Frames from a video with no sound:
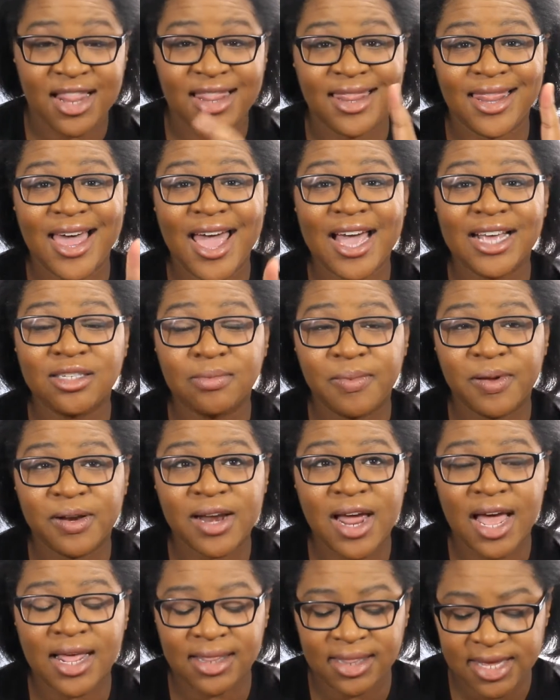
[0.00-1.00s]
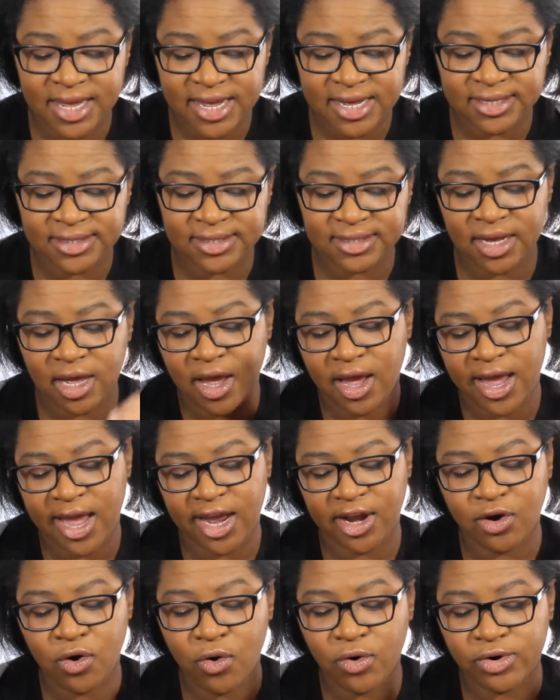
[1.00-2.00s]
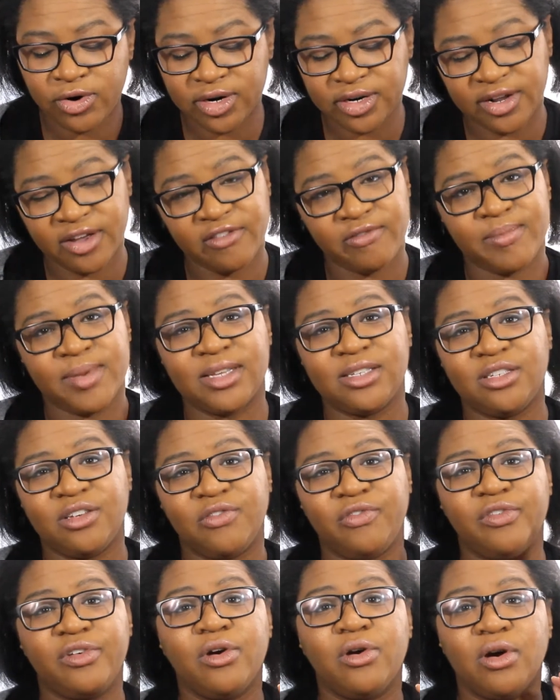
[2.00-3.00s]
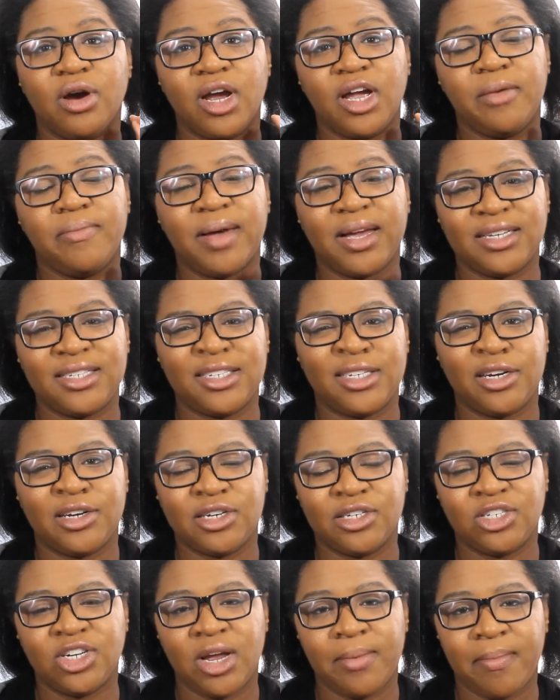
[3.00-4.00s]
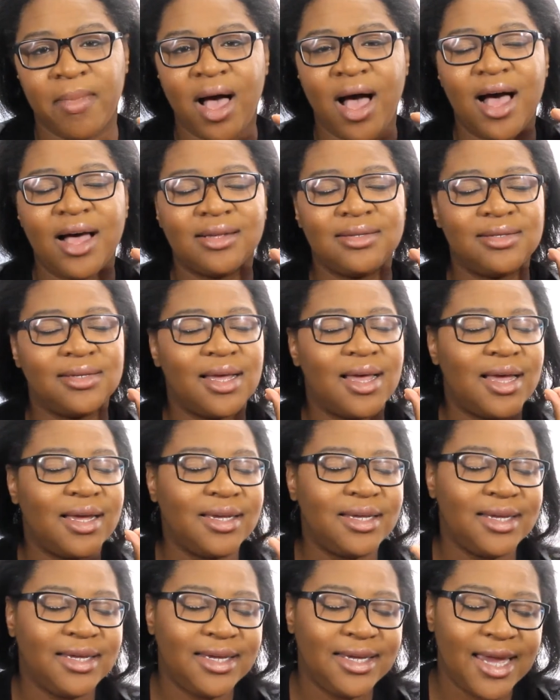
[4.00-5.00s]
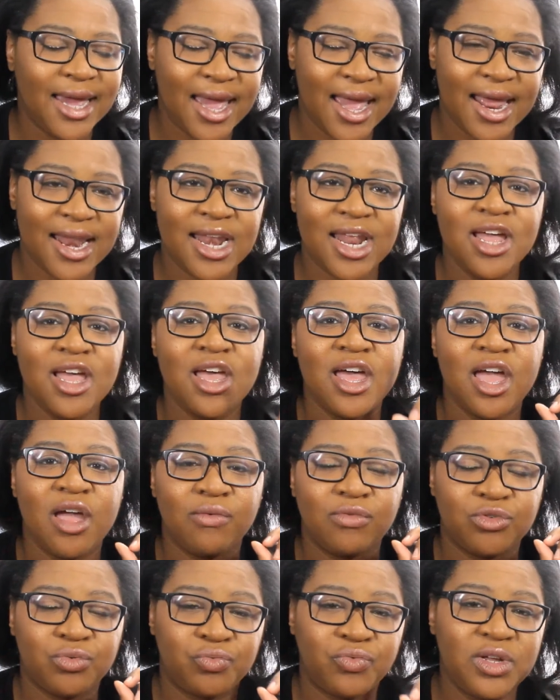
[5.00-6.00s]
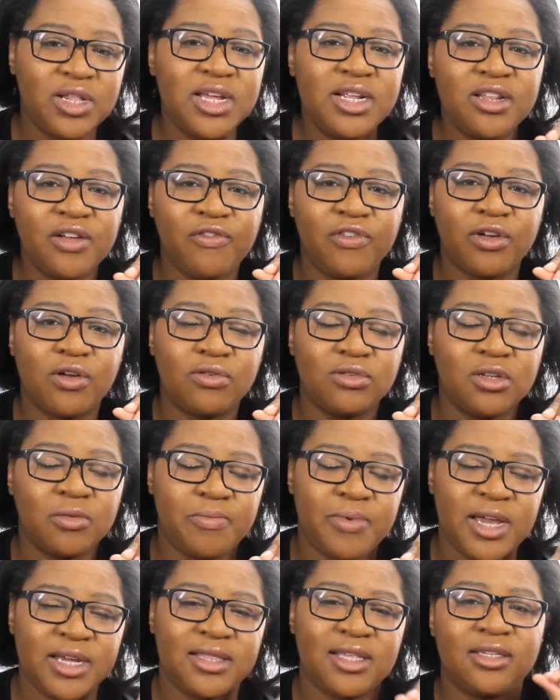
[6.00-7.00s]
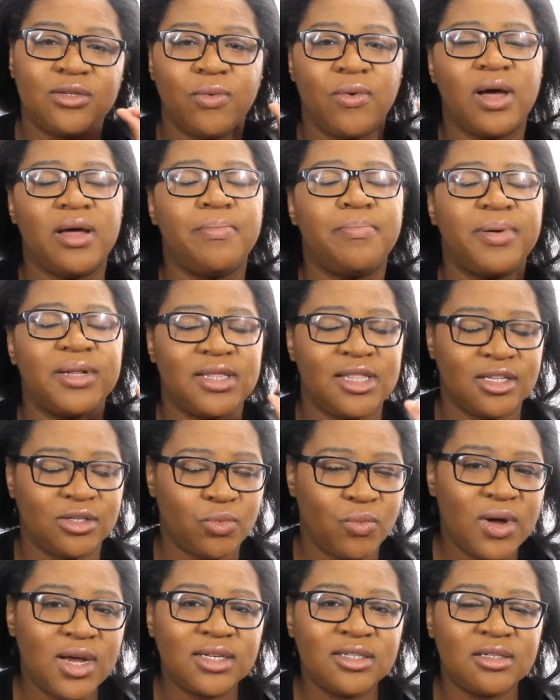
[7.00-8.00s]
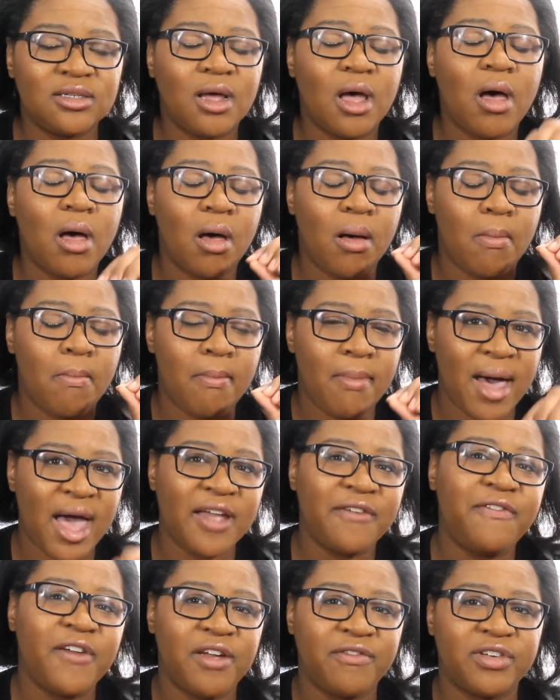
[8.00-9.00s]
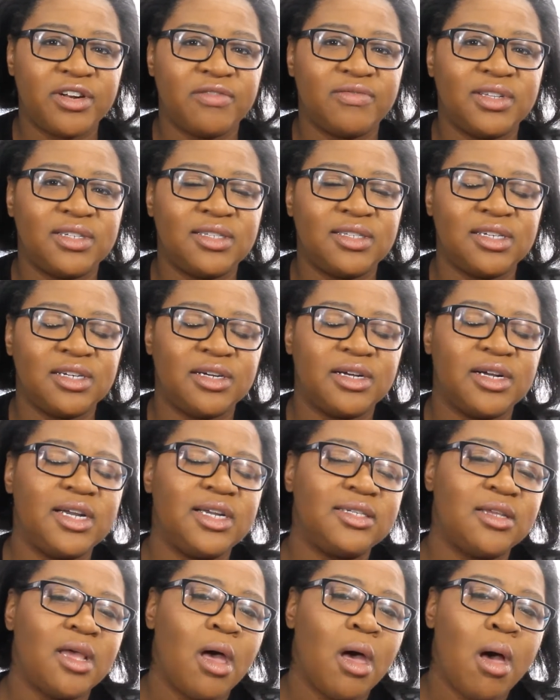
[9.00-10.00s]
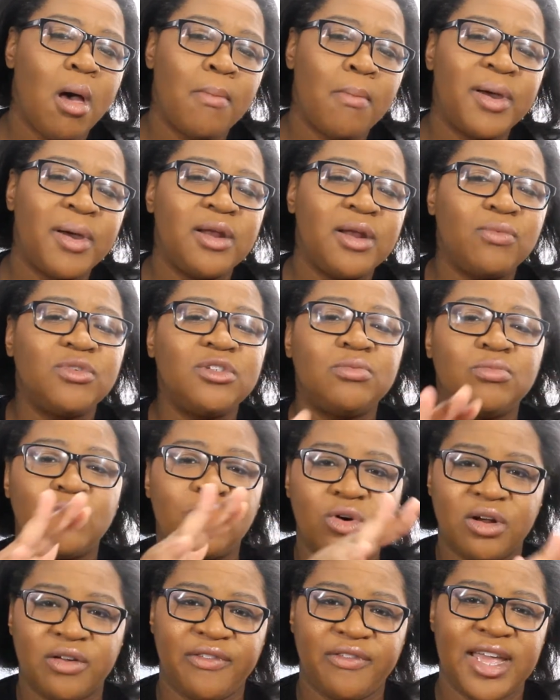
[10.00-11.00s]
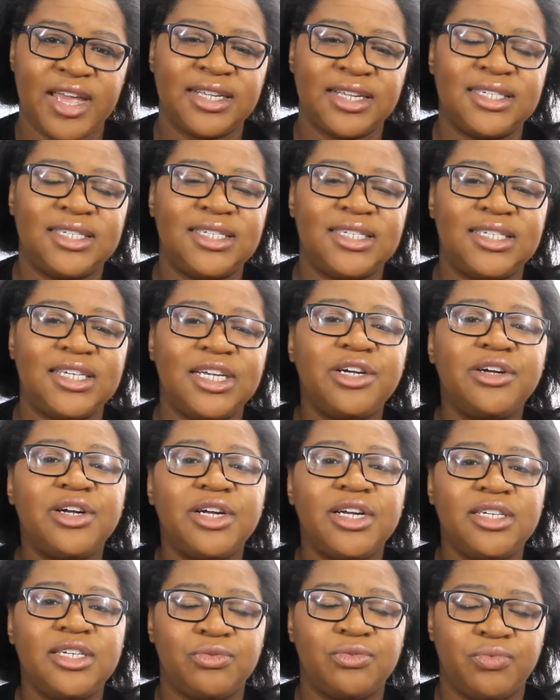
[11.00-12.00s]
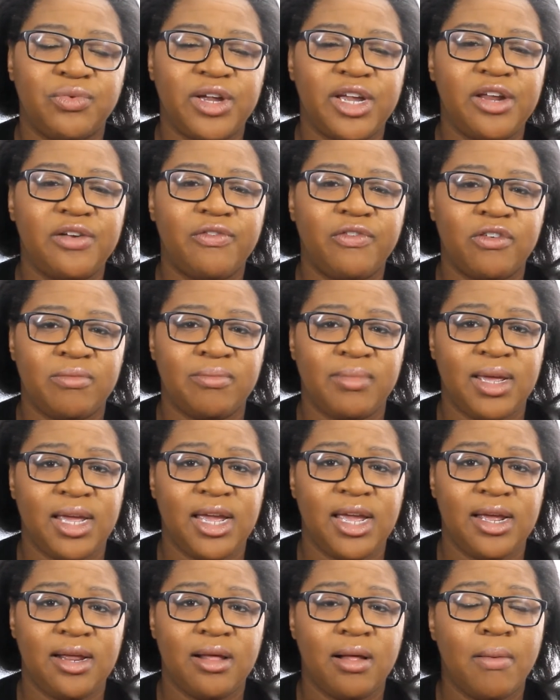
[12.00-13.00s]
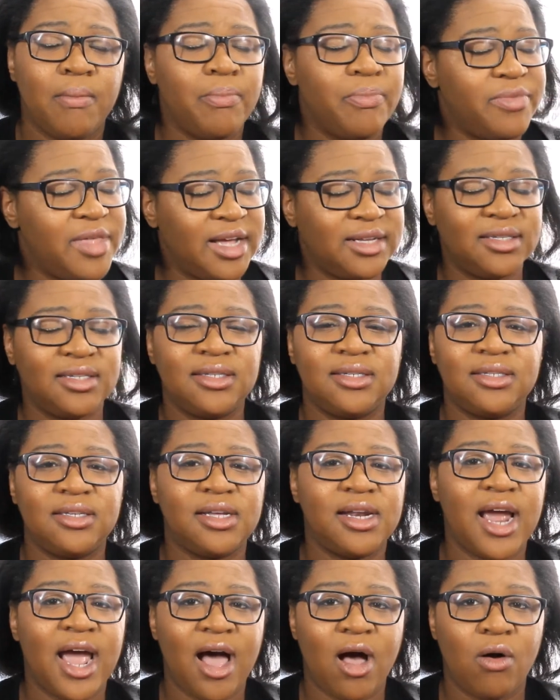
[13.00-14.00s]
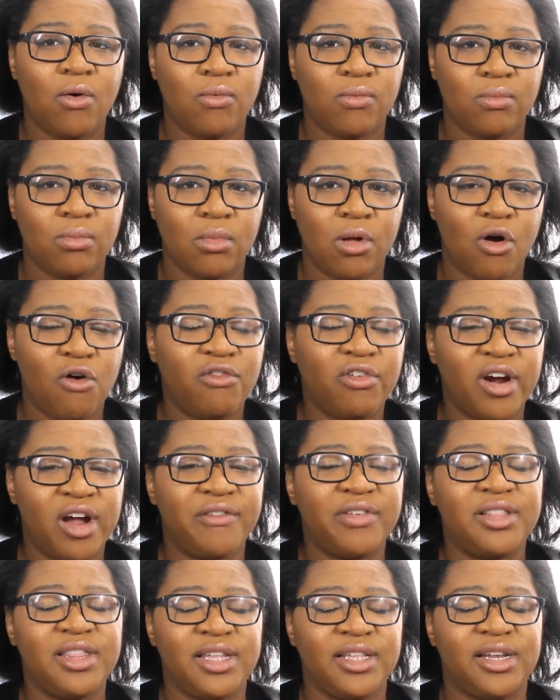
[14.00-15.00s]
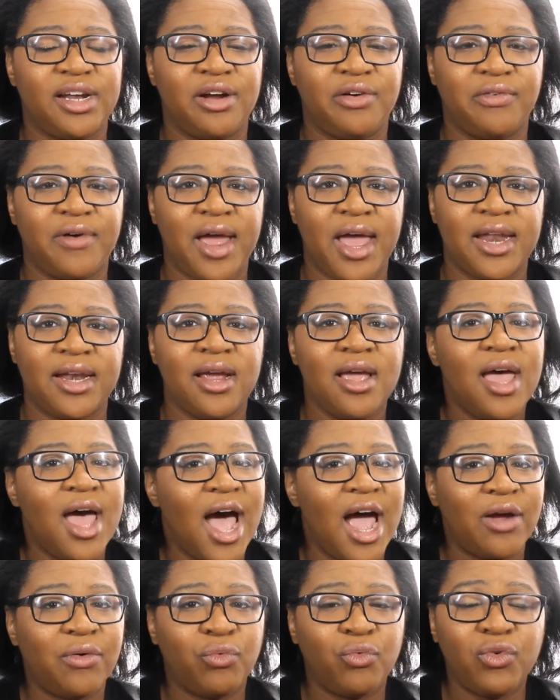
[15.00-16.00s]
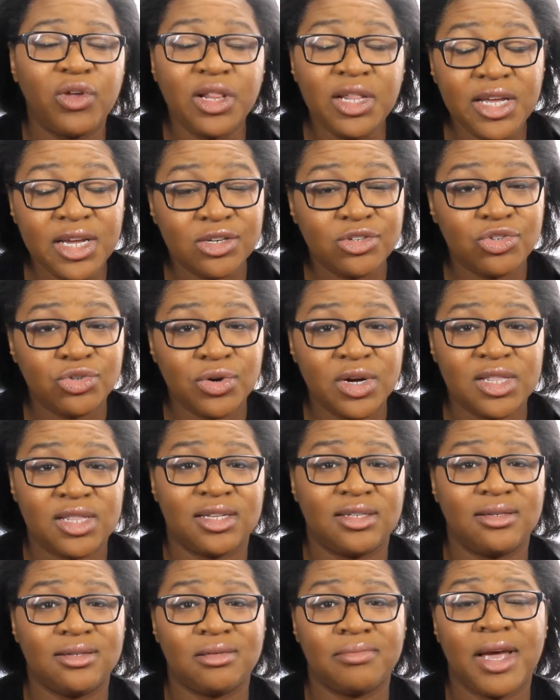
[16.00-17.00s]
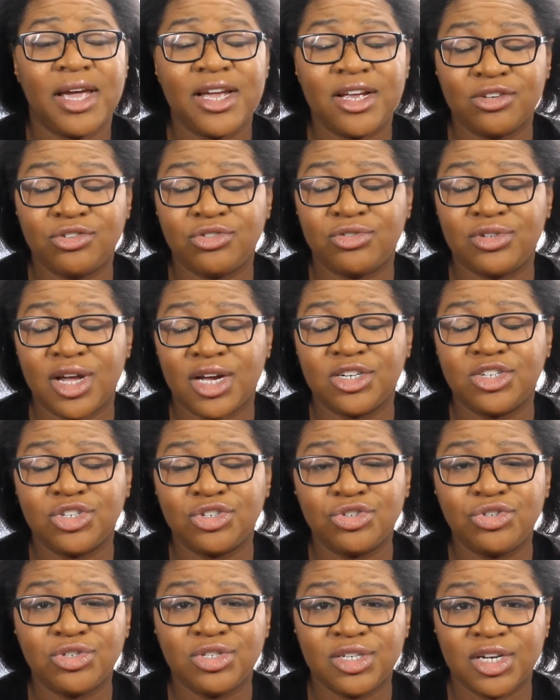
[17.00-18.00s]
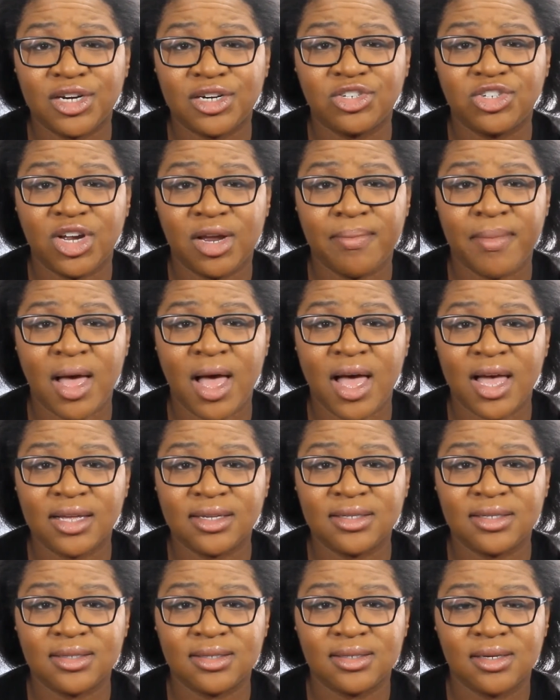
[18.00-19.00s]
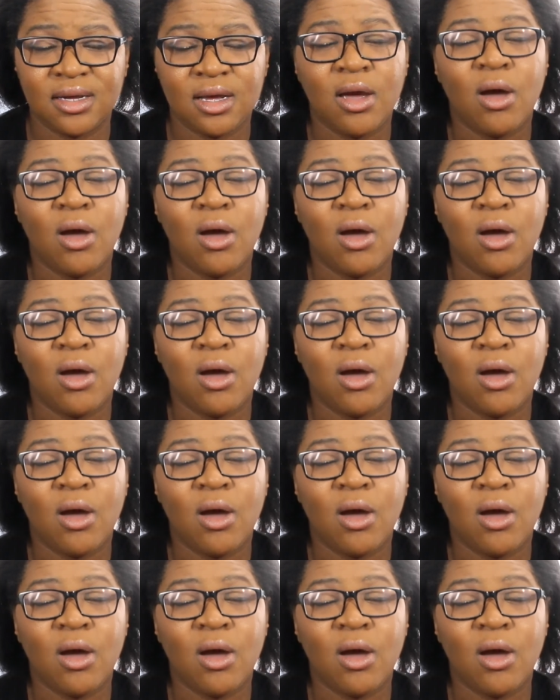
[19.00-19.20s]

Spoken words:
Last but not least, A Court of Mist and Fury by Sarah J. Maas. Again, it was really difficult to pick this one, but this was my favorite of the series, but it was more of a series read for me that stood out over everything that I read. I really enjoyed this. It was my introduction to Sarah J. Maas.